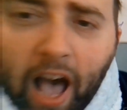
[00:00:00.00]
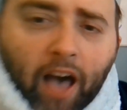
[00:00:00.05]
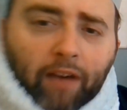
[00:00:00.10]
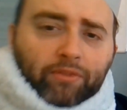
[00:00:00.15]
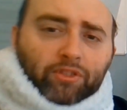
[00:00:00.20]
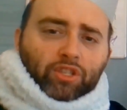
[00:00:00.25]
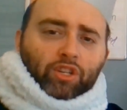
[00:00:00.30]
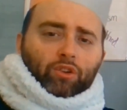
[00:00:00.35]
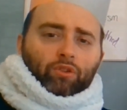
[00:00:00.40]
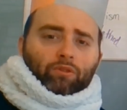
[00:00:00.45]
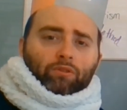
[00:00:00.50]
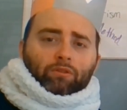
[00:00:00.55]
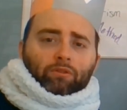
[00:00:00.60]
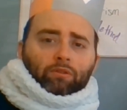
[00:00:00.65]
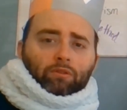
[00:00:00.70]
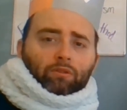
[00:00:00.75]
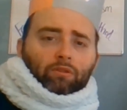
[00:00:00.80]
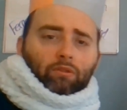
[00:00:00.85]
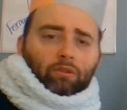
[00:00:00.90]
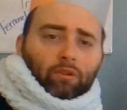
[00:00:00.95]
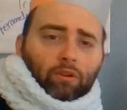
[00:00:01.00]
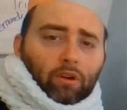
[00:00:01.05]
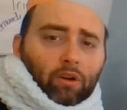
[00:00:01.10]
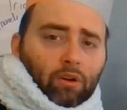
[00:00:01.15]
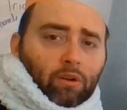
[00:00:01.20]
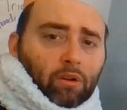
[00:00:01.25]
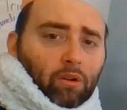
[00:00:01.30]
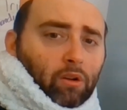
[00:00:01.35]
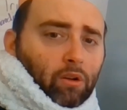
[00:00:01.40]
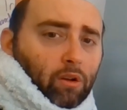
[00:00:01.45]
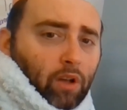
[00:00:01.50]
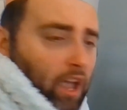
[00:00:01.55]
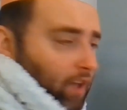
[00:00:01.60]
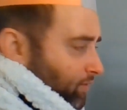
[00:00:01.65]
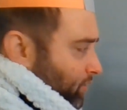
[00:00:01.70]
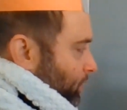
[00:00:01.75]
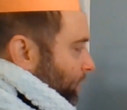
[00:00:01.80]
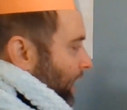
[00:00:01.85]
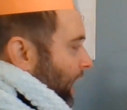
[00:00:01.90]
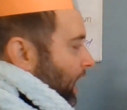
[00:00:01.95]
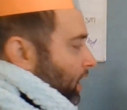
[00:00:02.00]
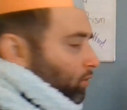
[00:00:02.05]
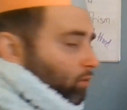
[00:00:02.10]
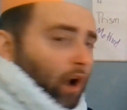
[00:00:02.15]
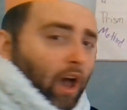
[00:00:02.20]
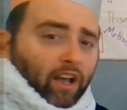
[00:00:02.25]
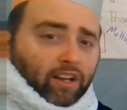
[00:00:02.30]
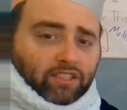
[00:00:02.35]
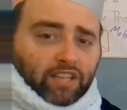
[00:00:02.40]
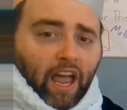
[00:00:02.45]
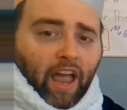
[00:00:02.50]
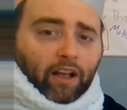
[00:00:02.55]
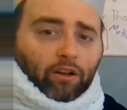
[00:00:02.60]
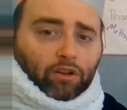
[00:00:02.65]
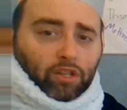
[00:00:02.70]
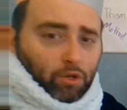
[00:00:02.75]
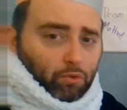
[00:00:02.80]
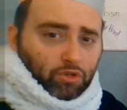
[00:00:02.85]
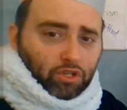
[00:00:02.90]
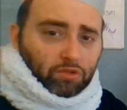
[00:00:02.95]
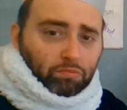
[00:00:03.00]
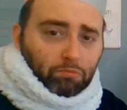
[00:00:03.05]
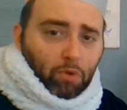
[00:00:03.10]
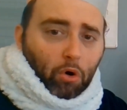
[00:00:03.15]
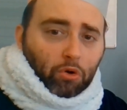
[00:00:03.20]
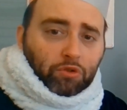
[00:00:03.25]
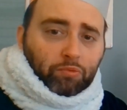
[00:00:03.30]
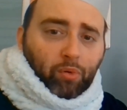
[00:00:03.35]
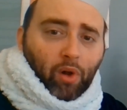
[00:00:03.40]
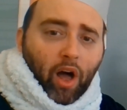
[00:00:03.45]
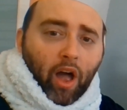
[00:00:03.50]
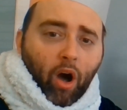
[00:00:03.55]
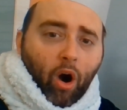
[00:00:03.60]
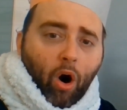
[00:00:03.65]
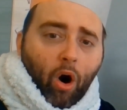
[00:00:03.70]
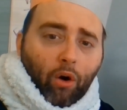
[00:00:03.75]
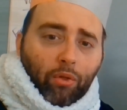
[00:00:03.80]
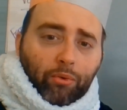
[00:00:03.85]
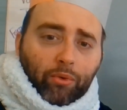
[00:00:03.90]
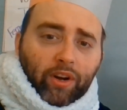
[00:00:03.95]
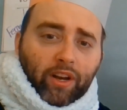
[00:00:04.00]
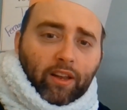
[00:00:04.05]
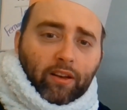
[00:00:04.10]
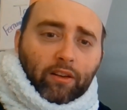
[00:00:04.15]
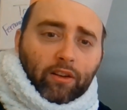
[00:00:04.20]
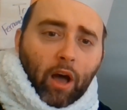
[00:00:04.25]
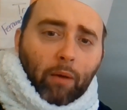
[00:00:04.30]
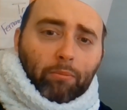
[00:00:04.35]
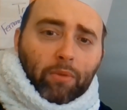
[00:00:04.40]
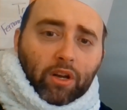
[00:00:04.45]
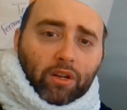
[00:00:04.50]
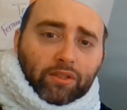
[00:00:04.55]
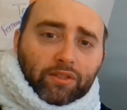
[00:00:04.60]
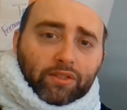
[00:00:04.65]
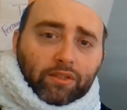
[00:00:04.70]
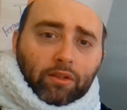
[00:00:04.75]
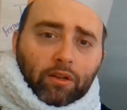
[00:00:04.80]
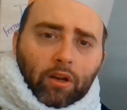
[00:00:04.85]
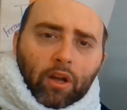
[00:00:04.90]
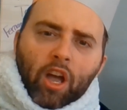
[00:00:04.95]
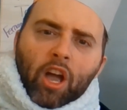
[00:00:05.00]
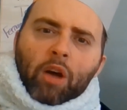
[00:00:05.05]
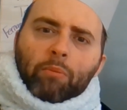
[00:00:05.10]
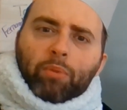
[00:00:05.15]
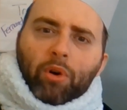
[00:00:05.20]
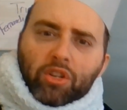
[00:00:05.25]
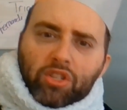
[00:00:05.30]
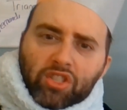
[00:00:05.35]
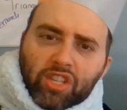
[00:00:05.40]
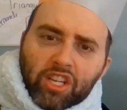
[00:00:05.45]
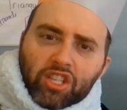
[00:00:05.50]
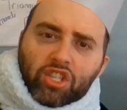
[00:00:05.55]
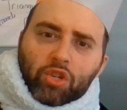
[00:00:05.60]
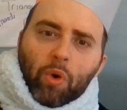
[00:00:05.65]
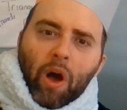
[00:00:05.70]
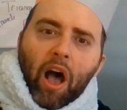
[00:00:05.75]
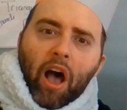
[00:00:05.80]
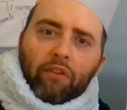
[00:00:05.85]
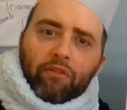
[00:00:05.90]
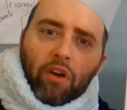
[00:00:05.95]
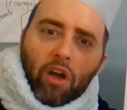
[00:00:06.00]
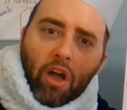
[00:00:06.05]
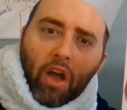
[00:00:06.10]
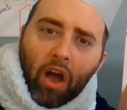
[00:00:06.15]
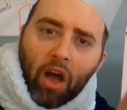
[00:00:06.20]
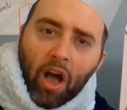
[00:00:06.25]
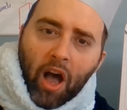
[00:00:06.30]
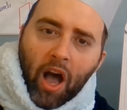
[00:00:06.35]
have to, if you had a rectangle, you just multiply all three numbers. But since you have